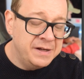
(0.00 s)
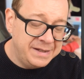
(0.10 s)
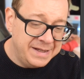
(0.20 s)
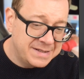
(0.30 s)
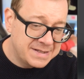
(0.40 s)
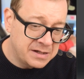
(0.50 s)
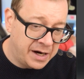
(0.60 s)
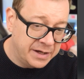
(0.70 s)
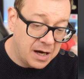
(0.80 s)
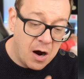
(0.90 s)
it
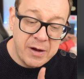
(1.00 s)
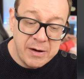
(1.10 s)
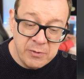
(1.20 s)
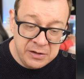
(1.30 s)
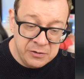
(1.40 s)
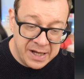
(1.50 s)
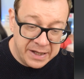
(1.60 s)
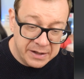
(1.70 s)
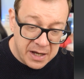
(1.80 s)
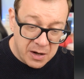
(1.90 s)
inside. How can we do
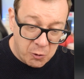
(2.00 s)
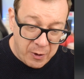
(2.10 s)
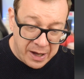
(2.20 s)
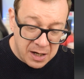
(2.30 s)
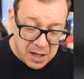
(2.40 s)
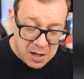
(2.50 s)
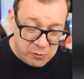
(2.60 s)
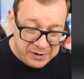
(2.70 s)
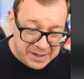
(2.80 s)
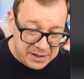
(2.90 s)
that? Well,
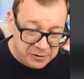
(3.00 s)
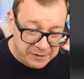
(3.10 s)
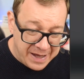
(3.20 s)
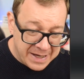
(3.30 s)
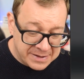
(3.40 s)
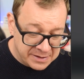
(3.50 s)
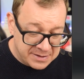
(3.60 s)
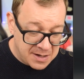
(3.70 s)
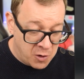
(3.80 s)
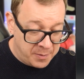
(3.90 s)
we need to
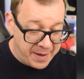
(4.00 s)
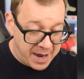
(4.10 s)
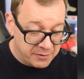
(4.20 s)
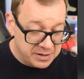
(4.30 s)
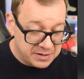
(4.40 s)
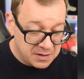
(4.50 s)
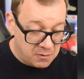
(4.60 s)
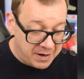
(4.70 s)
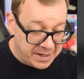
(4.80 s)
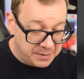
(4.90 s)
access our parent. So
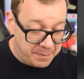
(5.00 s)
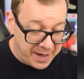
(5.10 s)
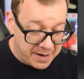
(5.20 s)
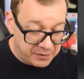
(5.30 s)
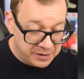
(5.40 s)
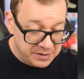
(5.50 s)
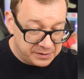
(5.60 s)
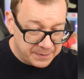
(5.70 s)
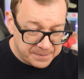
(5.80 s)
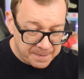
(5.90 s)
let
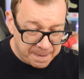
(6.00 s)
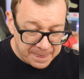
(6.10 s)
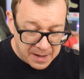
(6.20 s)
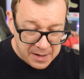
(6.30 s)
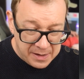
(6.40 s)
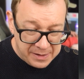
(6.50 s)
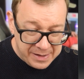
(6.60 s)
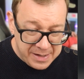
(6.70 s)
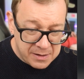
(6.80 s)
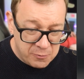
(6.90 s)
parent
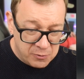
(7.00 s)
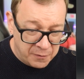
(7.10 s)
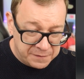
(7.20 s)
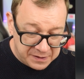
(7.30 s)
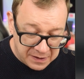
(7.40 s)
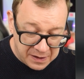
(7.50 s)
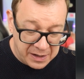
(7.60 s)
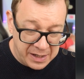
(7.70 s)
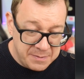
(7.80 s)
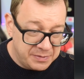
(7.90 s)
equal of
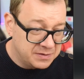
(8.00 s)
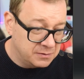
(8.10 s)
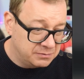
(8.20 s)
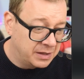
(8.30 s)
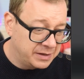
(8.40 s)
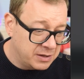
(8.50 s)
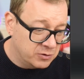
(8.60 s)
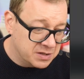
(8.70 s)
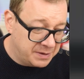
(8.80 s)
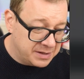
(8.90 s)
type, so not
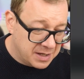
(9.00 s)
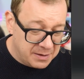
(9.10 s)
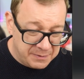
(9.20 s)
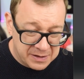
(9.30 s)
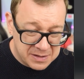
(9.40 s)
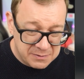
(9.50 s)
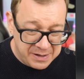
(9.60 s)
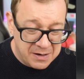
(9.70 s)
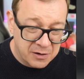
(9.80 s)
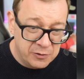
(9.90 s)
equals, but because
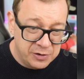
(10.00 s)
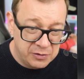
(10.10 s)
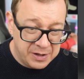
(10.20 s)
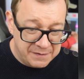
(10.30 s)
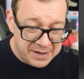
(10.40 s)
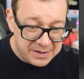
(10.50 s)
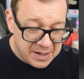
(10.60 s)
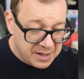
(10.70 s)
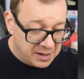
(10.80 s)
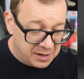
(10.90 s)
we are going to give it
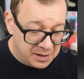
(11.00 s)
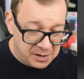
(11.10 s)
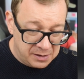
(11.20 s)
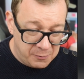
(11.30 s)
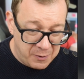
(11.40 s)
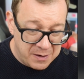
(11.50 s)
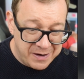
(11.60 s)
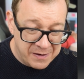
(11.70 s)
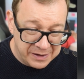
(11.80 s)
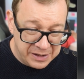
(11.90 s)
uh, when
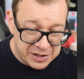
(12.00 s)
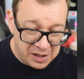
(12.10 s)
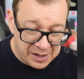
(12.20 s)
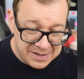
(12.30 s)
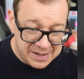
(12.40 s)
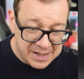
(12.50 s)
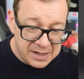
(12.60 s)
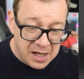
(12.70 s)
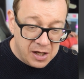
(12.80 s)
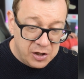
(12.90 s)
we are initializing
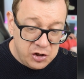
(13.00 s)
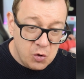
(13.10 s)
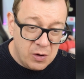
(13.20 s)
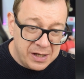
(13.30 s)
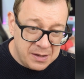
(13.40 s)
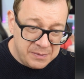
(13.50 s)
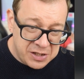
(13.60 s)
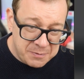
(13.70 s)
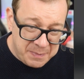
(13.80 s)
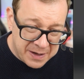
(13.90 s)
it, UI
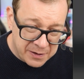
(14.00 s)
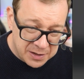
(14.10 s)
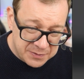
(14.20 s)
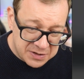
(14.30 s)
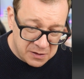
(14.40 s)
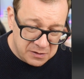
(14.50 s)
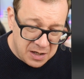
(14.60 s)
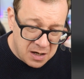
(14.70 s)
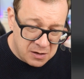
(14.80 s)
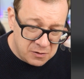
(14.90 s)
image picker. So
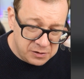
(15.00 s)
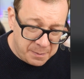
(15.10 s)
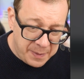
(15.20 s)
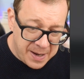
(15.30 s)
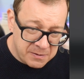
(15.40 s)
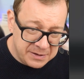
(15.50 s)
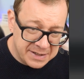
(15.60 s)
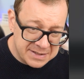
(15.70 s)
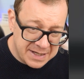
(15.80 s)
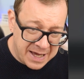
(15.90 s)
now the parent
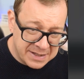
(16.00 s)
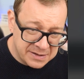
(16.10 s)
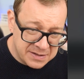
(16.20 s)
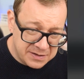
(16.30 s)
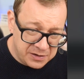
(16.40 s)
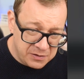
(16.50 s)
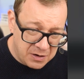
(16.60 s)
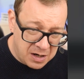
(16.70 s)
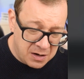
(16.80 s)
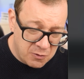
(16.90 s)
has access to
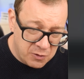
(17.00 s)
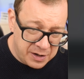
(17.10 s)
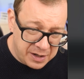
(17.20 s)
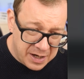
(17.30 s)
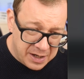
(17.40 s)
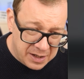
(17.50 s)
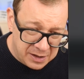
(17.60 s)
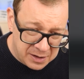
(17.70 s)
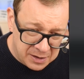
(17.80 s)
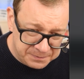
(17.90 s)
our
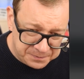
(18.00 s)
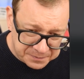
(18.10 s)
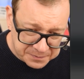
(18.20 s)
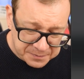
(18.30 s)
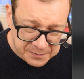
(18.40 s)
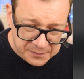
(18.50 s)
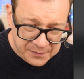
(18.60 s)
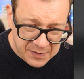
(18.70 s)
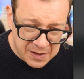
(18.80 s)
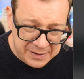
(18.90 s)
um,
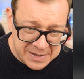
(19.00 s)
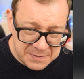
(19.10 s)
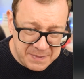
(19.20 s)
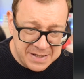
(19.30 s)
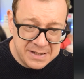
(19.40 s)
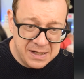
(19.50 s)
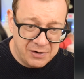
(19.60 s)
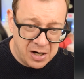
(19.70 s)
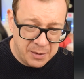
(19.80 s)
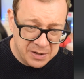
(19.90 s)
dismiss
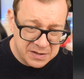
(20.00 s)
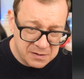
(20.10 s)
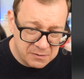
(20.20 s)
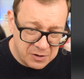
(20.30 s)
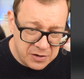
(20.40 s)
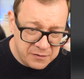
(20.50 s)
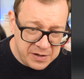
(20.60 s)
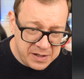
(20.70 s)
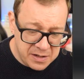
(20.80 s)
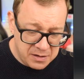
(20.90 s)
environment. So right over
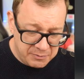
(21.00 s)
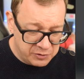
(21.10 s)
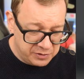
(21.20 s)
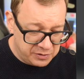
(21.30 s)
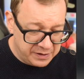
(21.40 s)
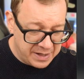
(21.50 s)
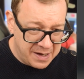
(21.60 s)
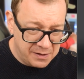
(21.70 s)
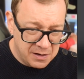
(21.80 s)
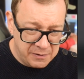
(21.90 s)
here, I'm going to
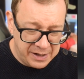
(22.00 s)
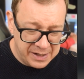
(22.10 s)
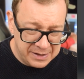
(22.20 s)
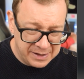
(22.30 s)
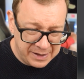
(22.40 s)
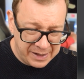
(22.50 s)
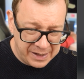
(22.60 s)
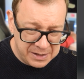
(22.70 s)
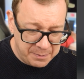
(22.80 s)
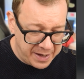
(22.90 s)
go ahead and
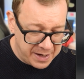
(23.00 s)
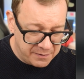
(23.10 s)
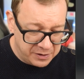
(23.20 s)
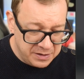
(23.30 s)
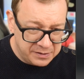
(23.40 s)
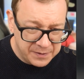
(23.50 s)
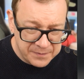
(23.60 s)
add parent